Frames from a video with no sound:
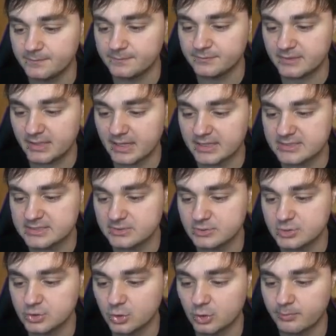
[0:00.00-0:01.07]
I can still
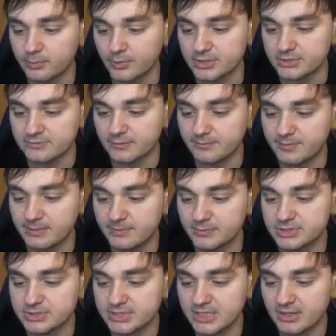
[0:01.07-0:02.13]
score points. For people
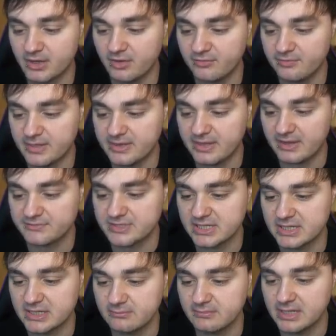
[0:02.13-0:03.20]
to take it off me, they have to
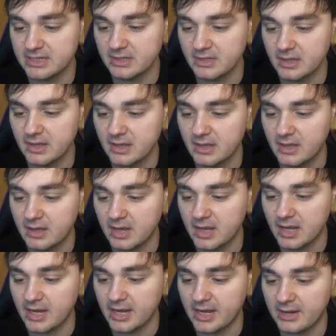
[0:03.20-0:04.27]
hit me,
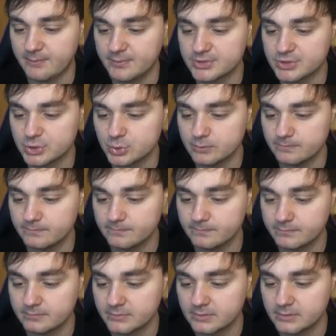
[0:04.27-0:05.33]
I presume,
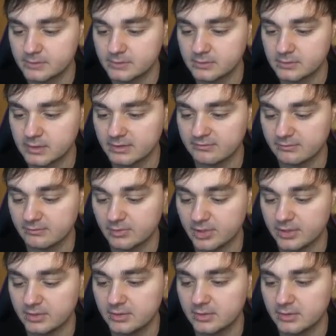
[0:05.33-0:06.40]
if I'm right.